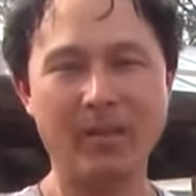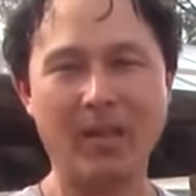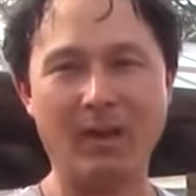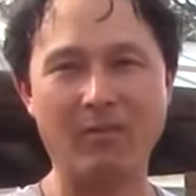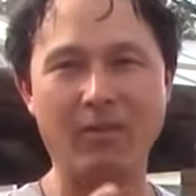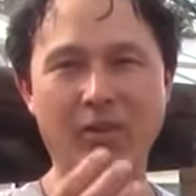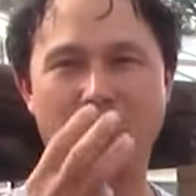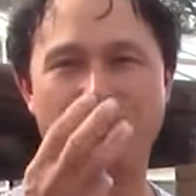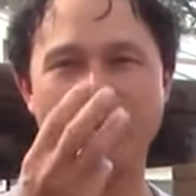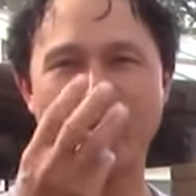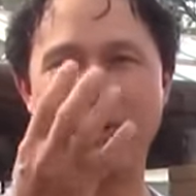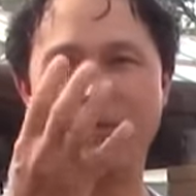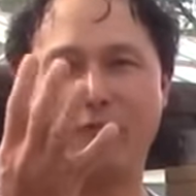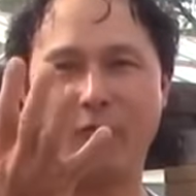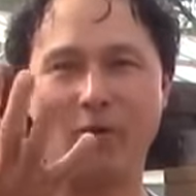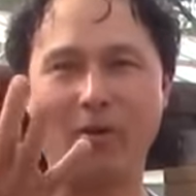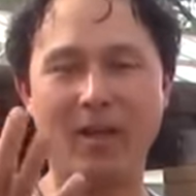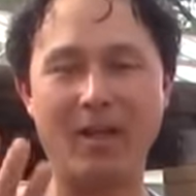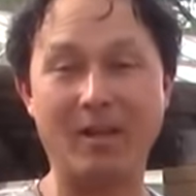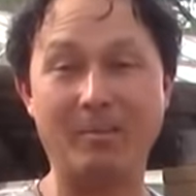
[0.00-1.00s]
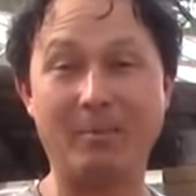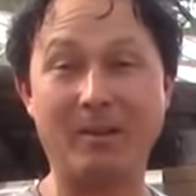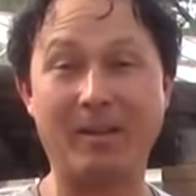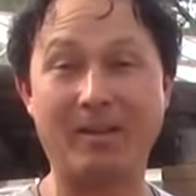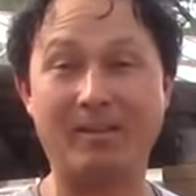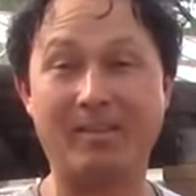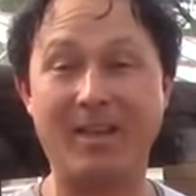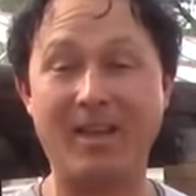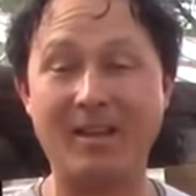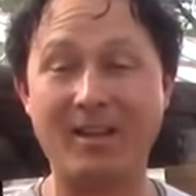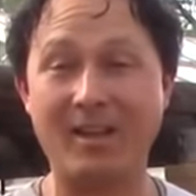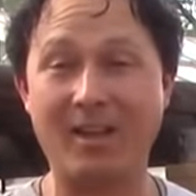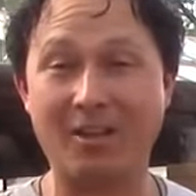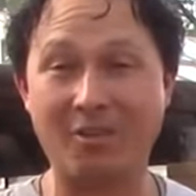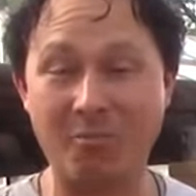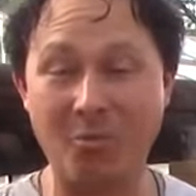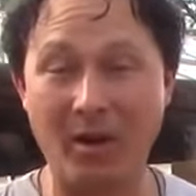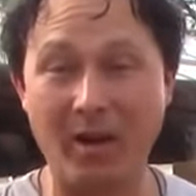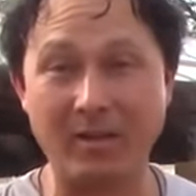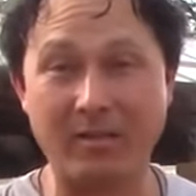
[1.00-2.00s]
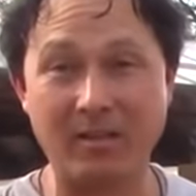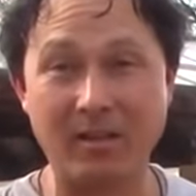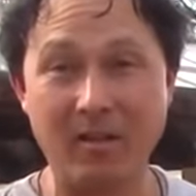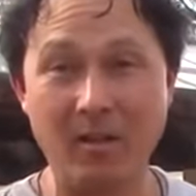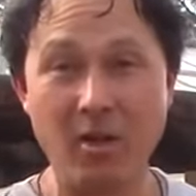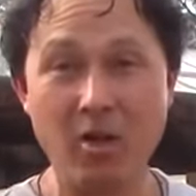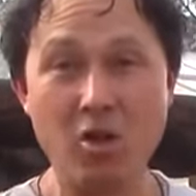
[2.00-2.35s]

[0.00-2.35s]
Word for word: every 3 to 4 days, because then guess what?